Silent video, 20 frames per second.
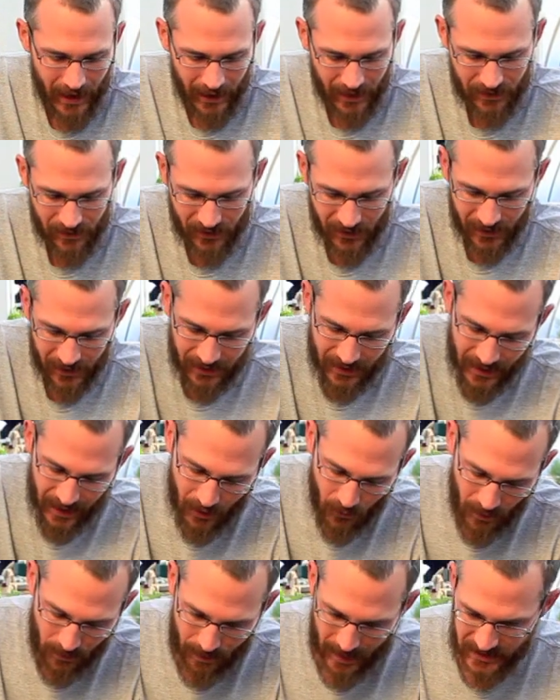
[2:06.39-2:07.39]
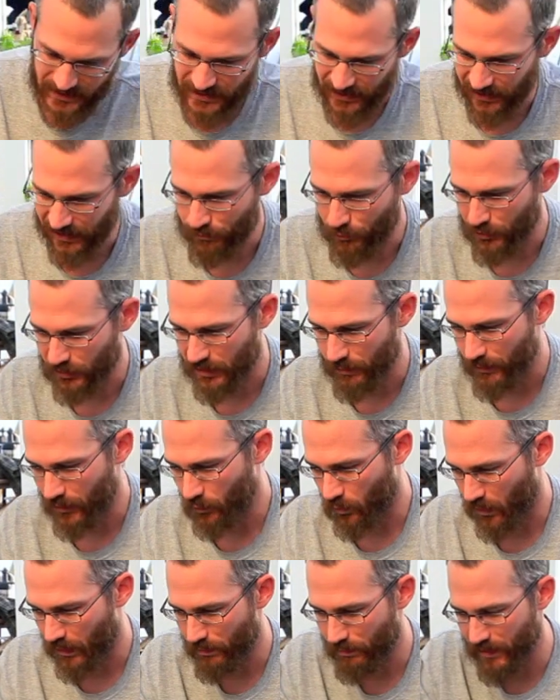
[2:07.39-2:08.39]
And then uh, we basically put them
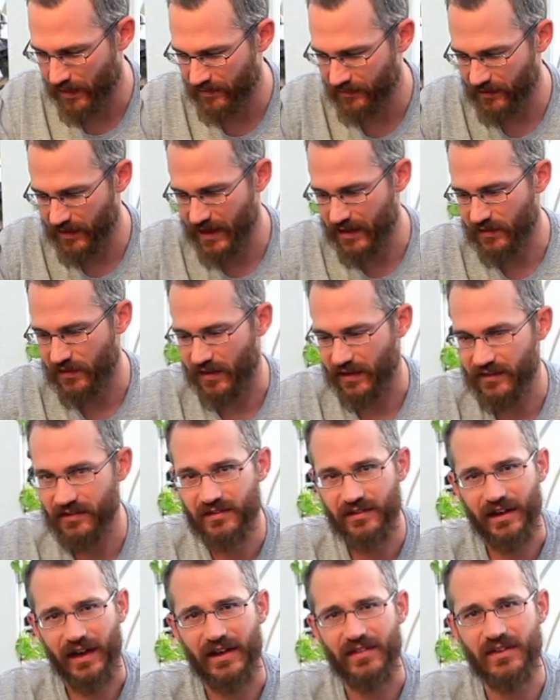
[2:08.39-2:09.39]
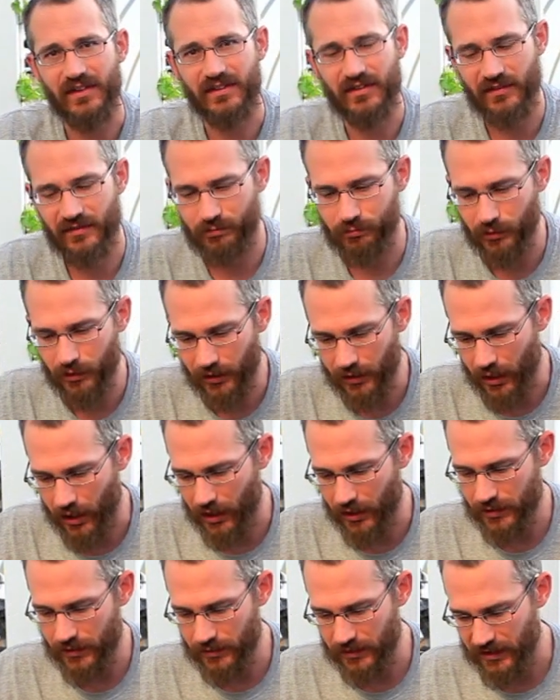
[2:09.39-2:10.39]
in worm bins like this, and this is really
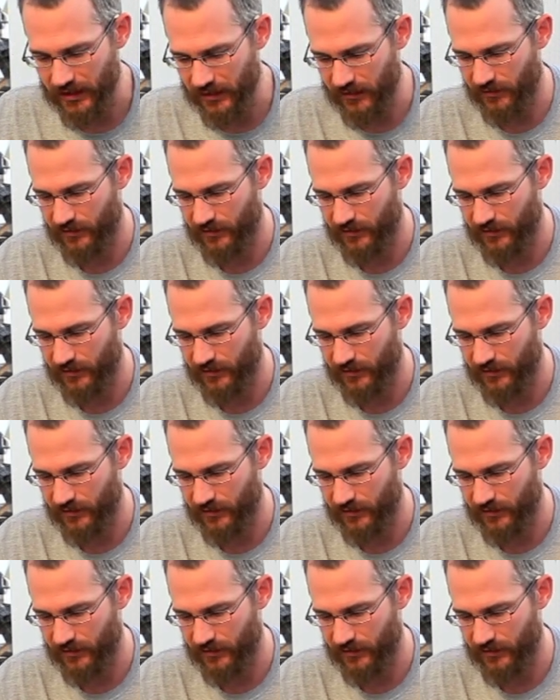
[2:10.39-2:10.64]
all you need.